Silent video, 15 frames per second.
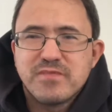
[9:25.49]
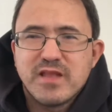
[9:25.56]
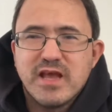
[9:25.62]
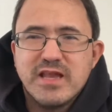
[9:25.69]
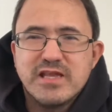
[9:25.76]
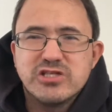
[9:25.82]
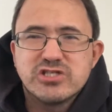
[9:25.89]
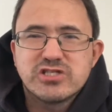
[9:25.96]
and
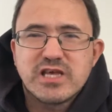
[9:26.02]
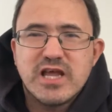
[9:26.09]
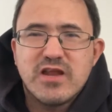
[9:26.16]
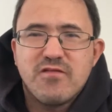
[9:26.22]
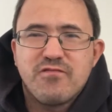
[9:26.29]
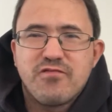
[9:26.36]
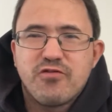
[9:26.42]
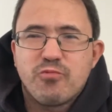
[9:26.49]
he just kind
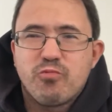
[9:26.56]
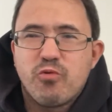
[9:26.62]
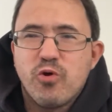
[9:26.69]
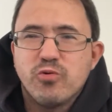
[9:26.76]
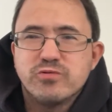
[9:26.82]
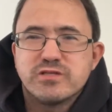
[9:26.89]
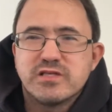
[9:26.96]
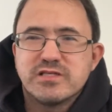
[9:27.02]
of
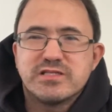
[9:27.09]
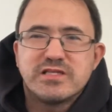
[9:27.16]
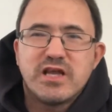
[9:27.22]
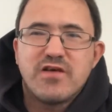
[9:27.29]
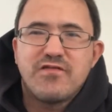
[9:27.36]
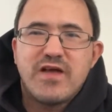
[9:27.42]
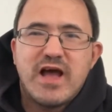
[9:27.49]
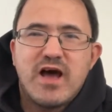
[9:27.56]
throws the
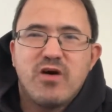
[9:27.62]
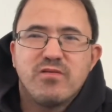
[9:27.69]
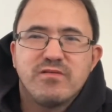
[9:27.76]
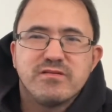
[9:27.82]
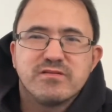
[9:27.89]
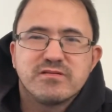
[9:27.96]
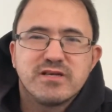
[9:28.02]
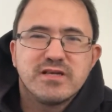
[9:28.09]
stuff out
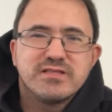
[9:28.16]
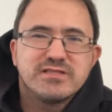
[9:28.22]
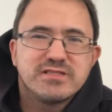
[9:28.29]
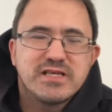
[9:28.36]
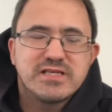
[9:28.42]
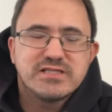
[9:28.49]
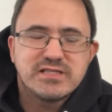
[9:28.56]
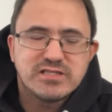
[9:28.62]
and
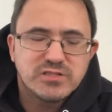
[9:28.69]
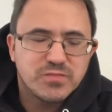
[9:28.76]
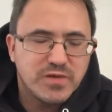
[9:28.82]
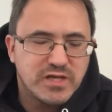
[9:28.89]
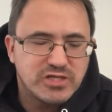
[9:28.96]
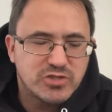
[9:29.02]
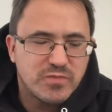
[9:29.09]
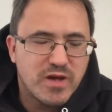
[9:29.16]
says his
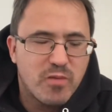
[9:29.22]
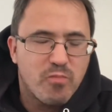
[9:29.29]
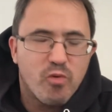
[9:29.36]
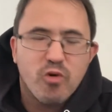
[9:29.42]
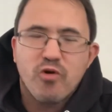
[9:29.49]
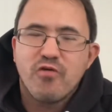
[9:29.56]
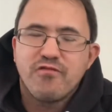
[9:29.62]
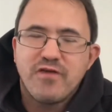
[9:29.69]
speech about
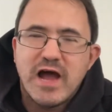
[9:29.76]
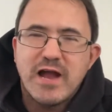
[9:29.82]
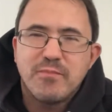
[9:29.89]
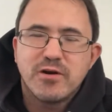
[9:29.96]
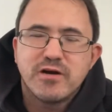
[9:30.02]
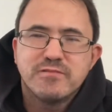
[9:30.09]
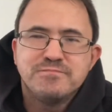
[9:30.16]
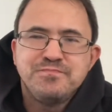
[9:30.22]
moral
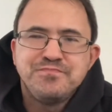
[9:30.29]
fiber.